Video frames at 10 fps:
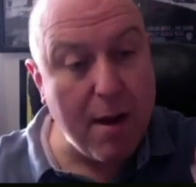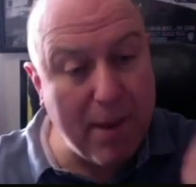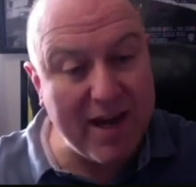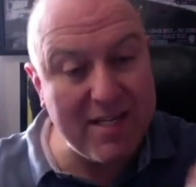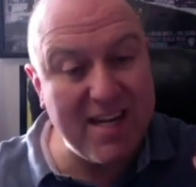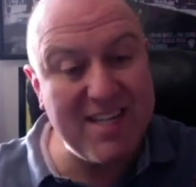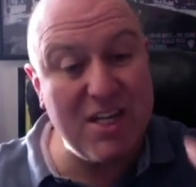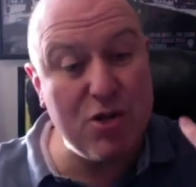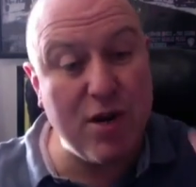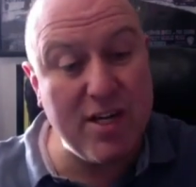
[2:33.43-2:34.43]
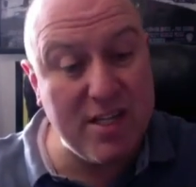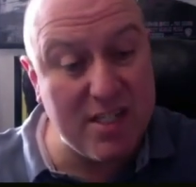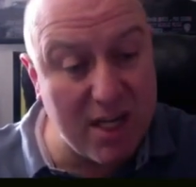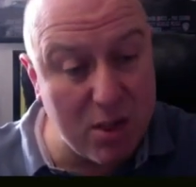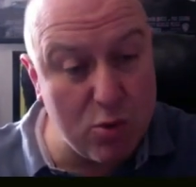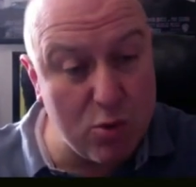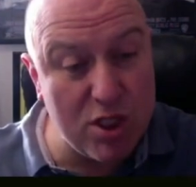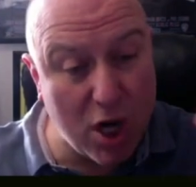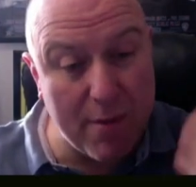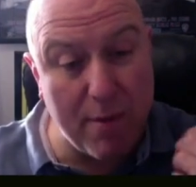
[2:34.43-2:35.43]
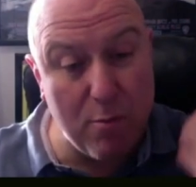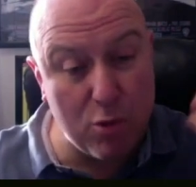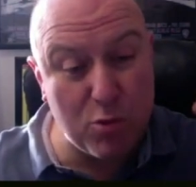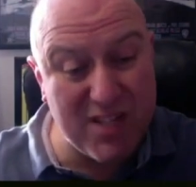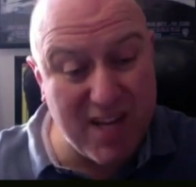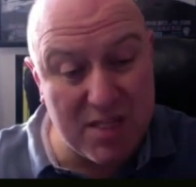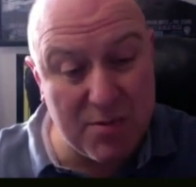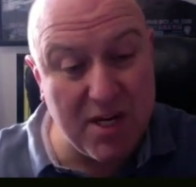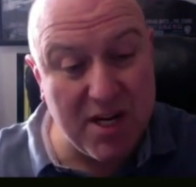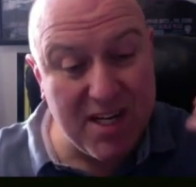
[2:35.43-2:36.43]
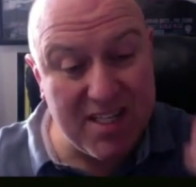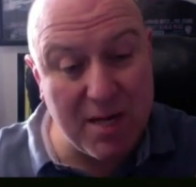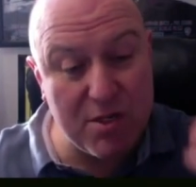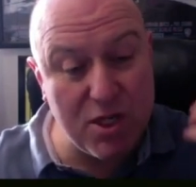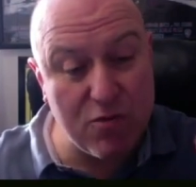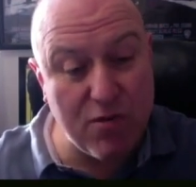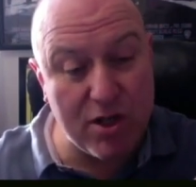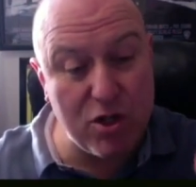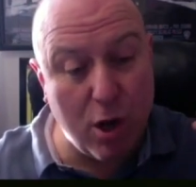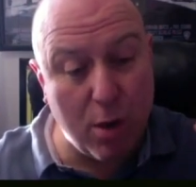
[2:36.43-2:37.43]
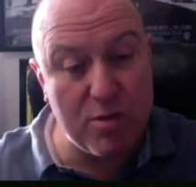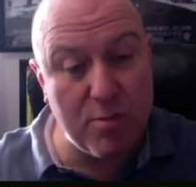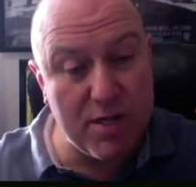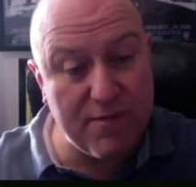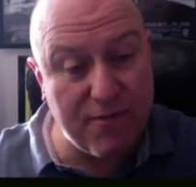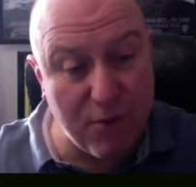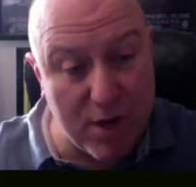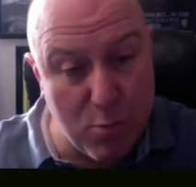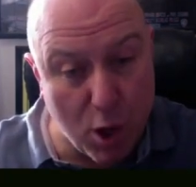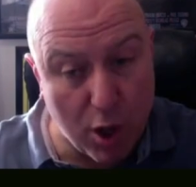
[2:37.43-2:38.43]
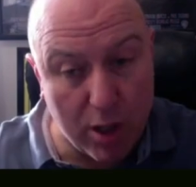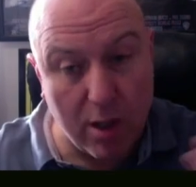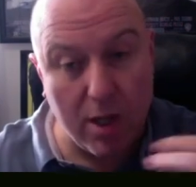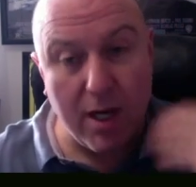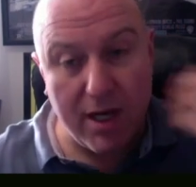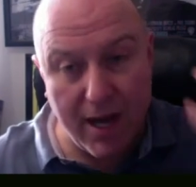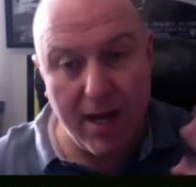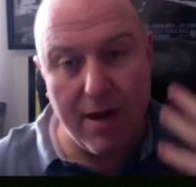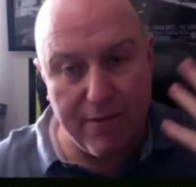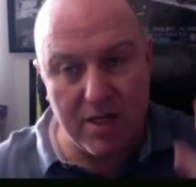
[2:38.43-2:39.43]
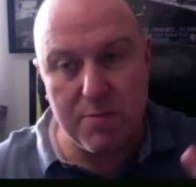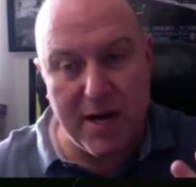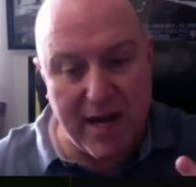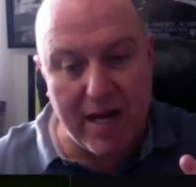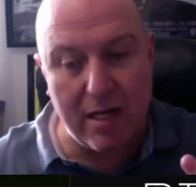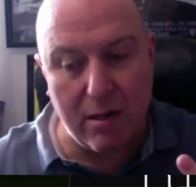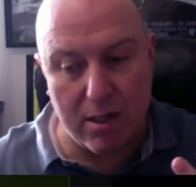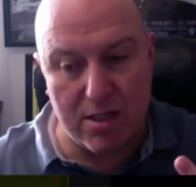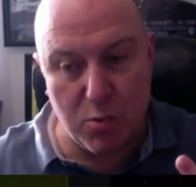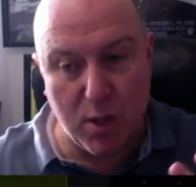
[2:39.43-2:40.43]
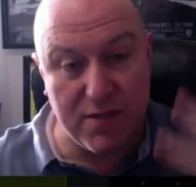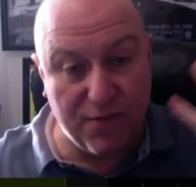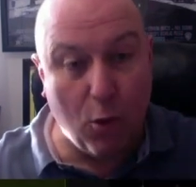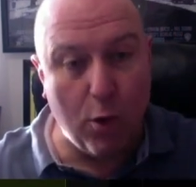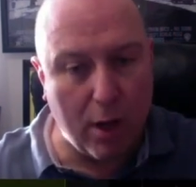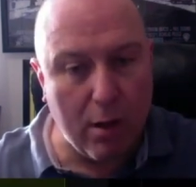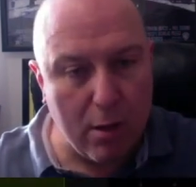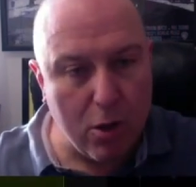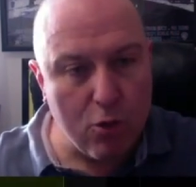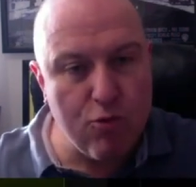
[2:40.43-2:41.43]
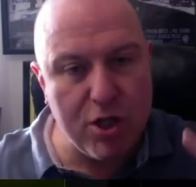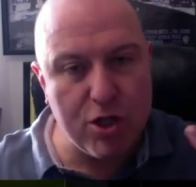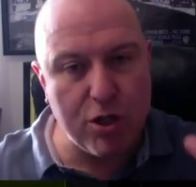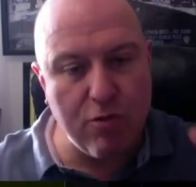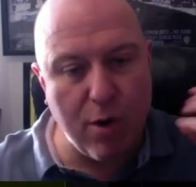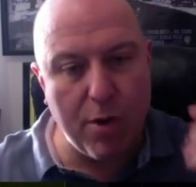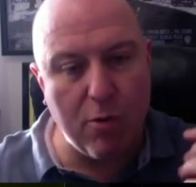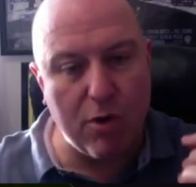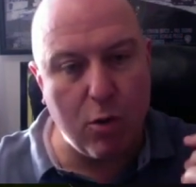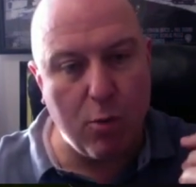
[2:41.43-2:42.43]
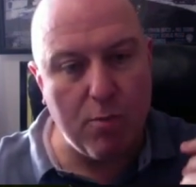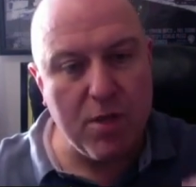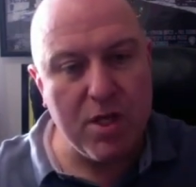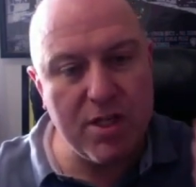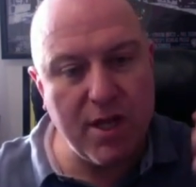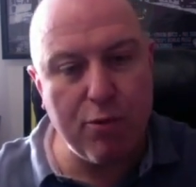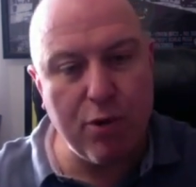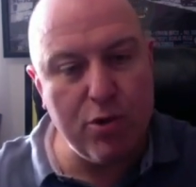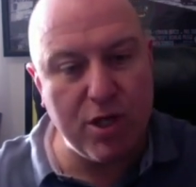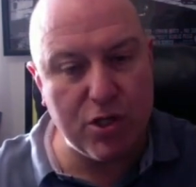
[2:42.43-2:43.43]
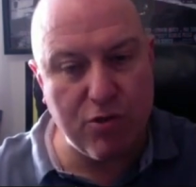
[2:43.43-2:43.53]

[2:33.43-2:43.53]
back-tested trading signals, dynamic model sentiment, seamless interaction, optimized framework. Again, everything's being analyzed as once for you. Rich and growing Oracle. Sub-process